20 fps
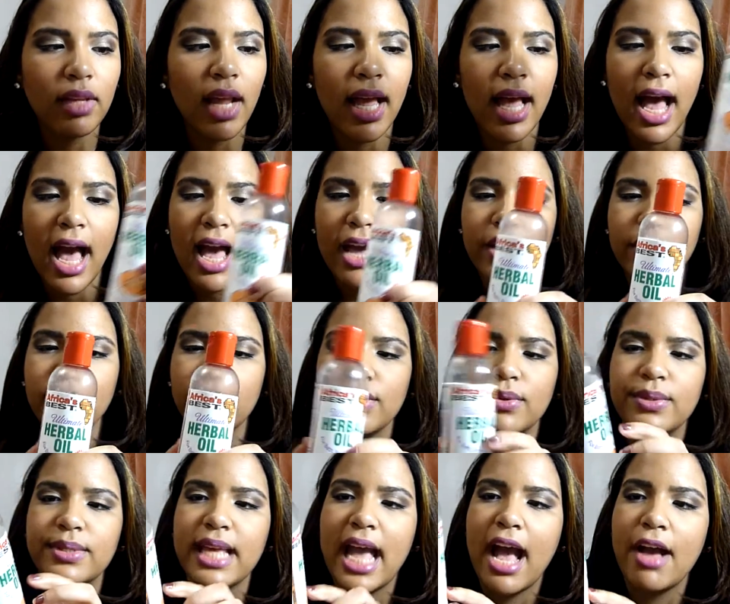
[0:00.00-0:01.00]
I
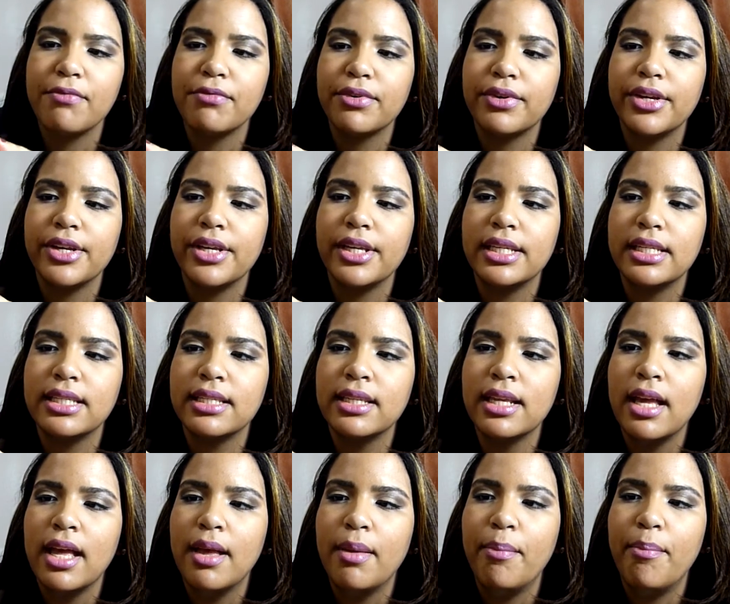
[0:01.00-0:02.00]
use Africa's
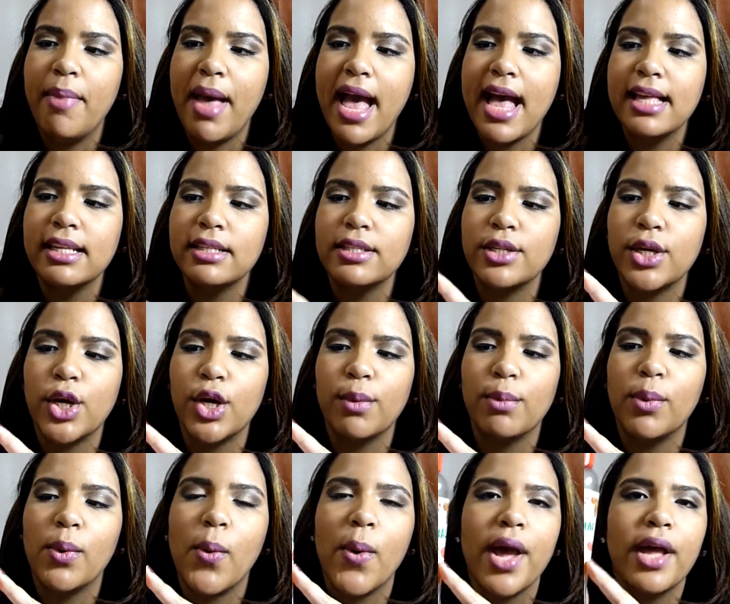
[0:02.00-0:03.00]
Best
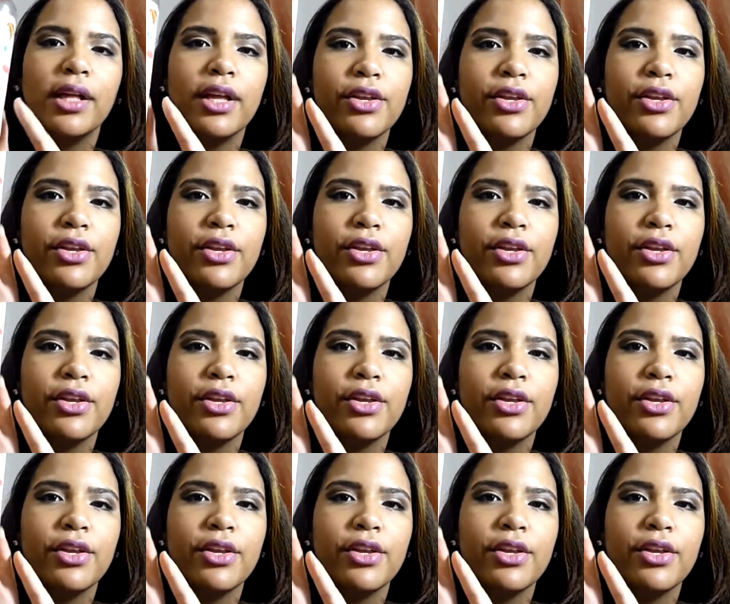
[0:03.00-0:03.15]
herbal oil,